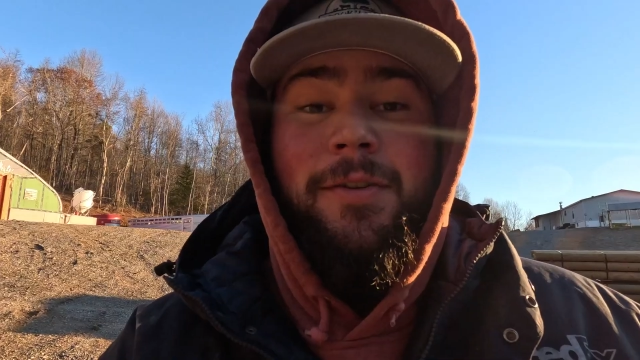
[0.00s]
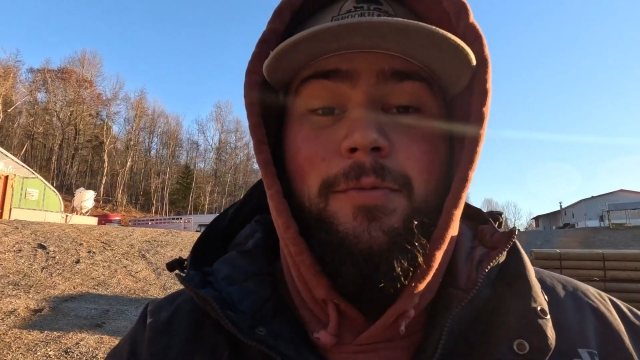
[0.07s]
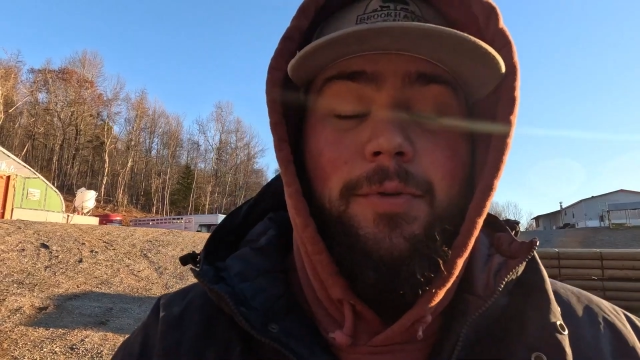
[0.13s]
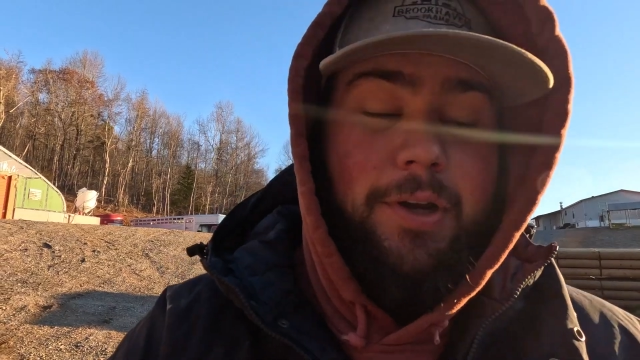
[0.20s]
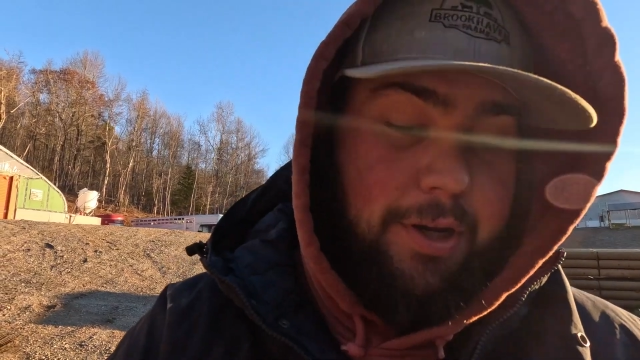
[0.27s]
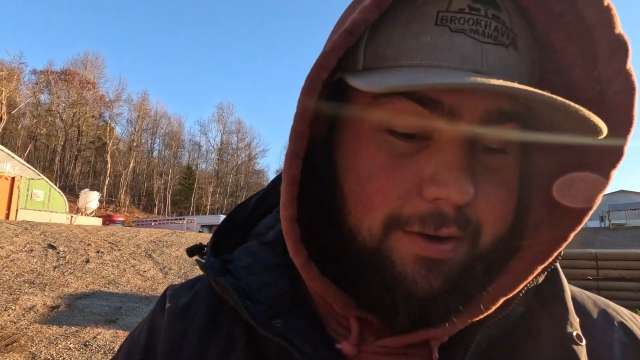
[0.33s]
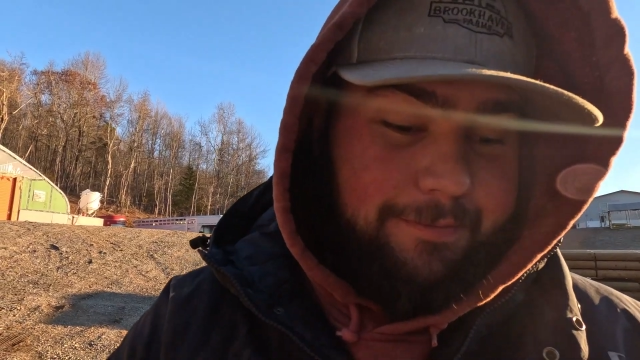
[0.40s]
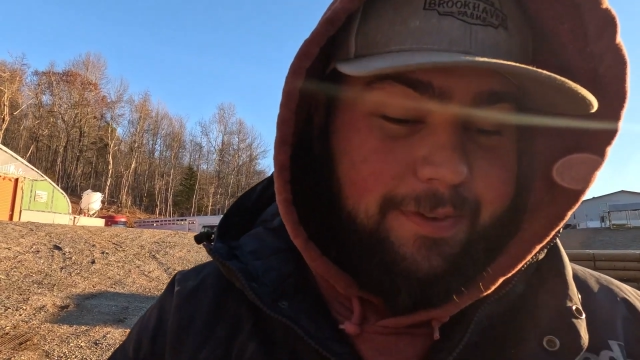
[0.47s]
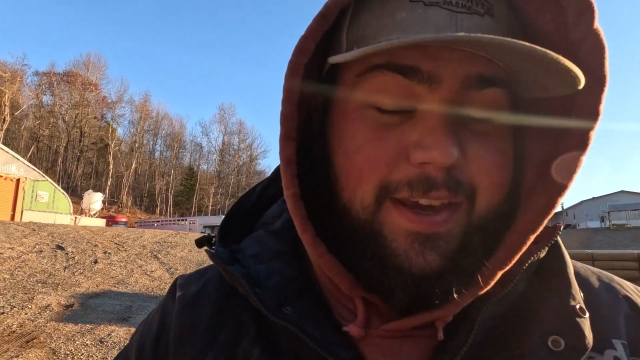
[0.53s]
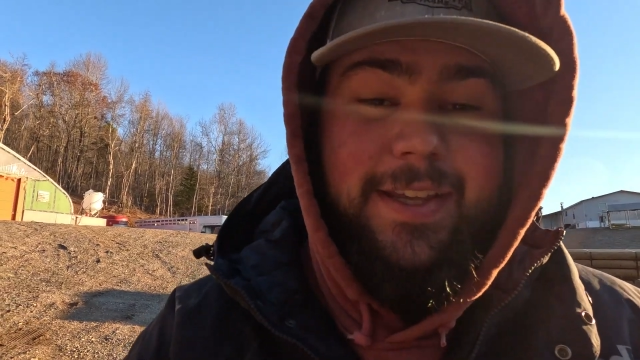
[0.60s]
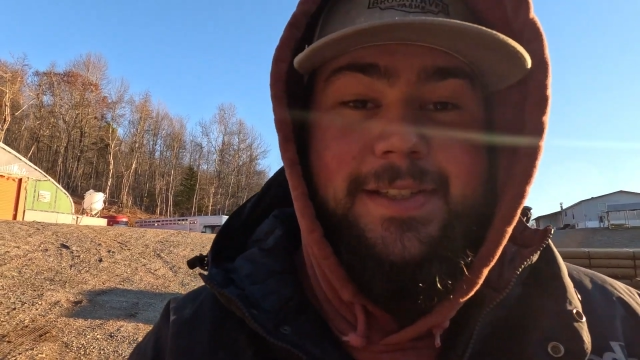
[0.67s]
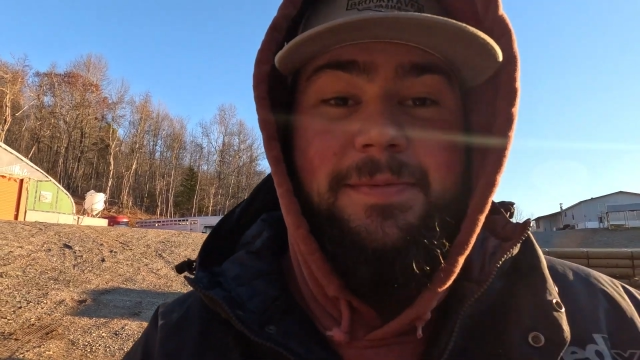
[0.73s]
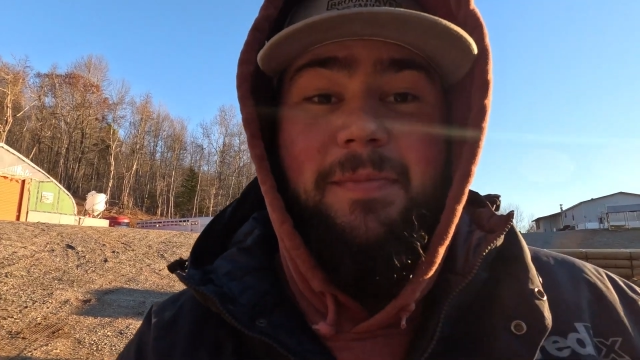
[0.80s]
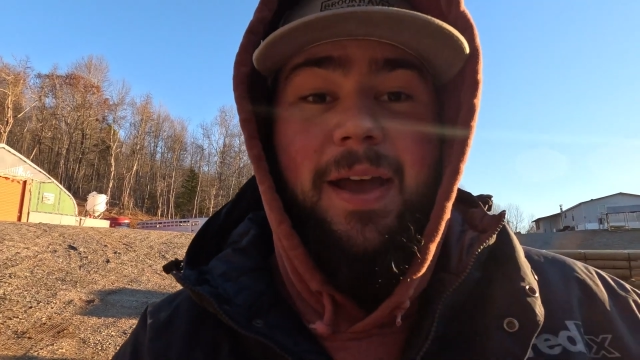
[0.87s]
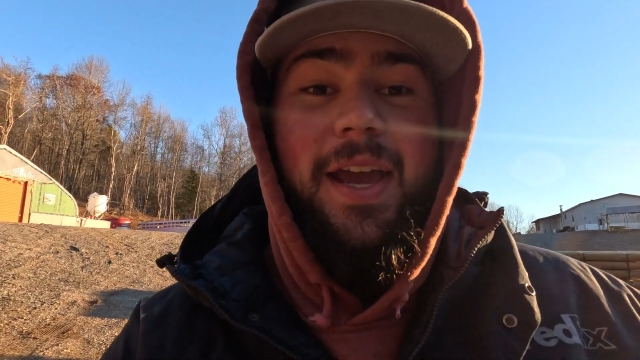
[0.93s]
We're gonna
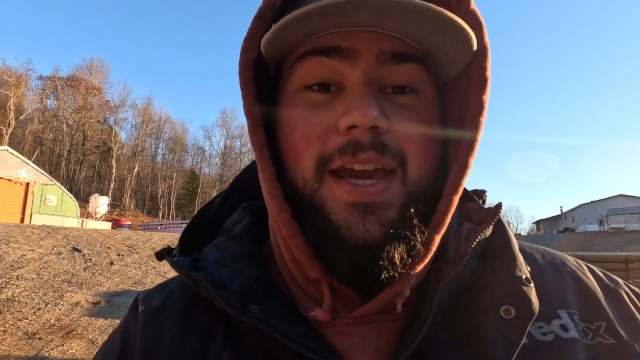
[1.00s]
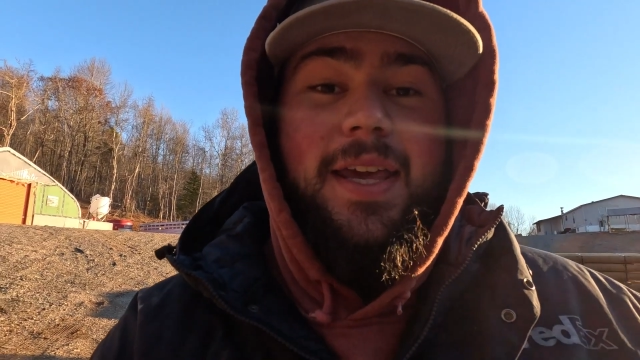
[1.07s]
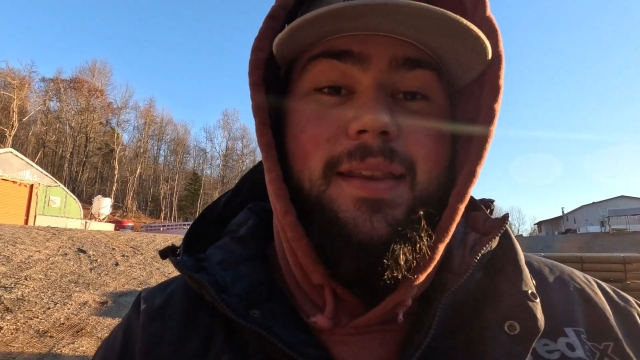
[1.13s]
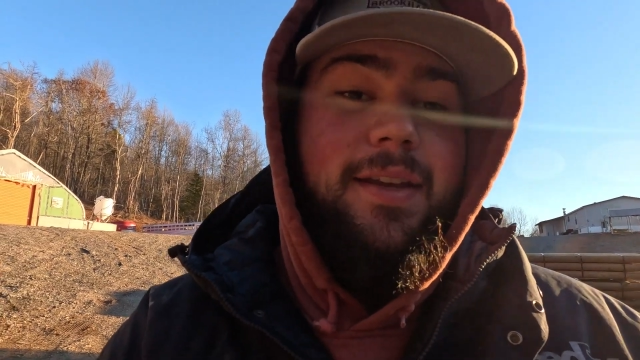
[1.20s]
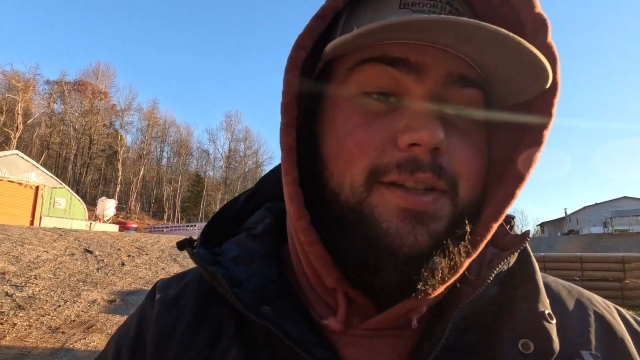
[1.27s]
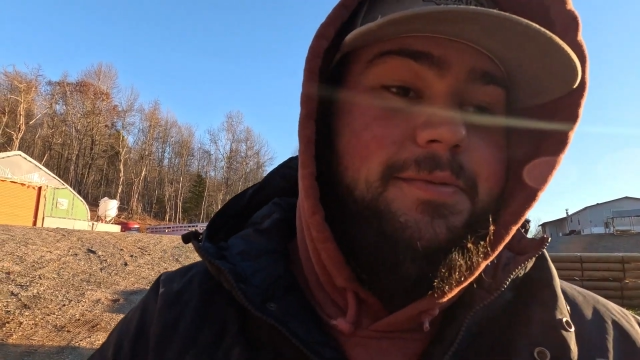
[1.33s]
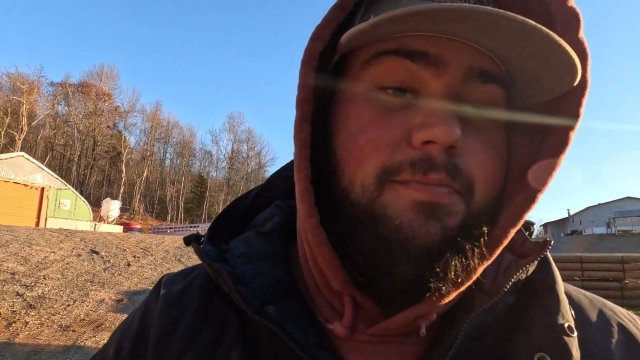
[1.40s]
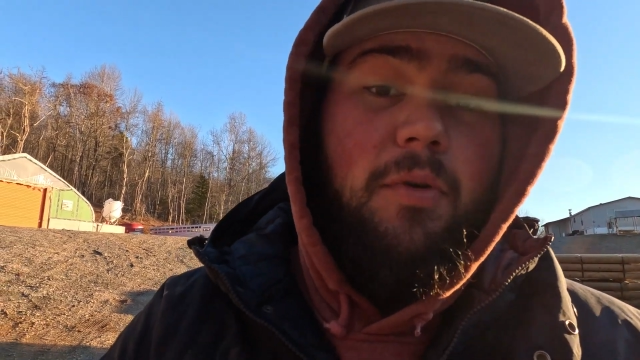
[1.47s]
feed some hay this